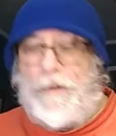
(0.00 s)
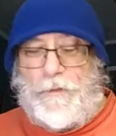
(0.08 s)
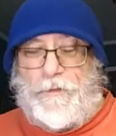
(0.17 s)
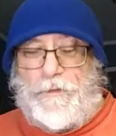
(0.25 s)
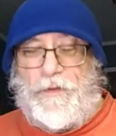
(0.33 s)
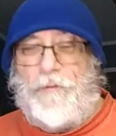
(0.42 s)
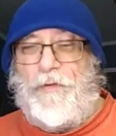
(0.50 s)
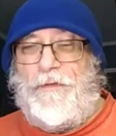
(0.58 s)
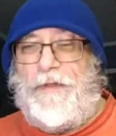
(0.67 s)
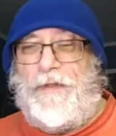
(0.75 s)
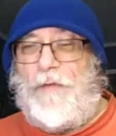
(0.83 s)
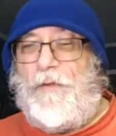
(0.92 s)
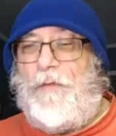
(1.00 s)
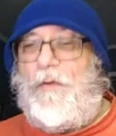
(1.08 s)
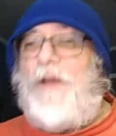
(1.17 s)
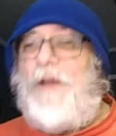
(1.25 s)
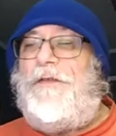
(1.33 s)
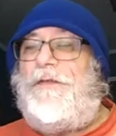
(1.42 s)
So the movie that we
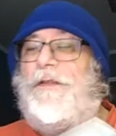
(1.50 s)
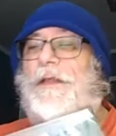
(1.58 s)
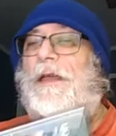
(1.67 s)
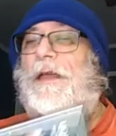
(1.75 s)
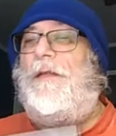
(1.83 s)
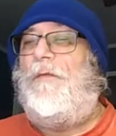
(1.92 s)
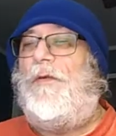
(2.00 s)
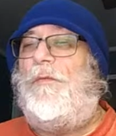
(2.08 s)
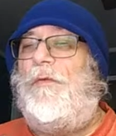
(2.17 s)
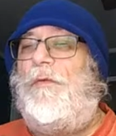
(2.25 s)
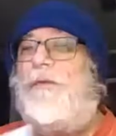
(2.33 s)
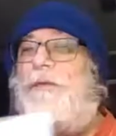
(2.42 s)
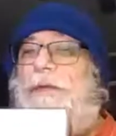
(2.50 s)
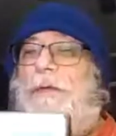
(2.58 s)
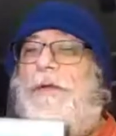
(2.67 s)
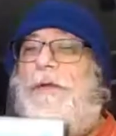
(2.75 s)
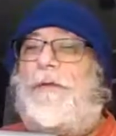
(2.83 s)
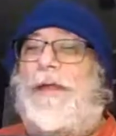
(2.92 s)
watched and we're, we're
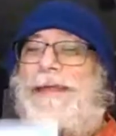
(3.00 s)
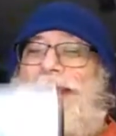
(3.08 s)
reviewing right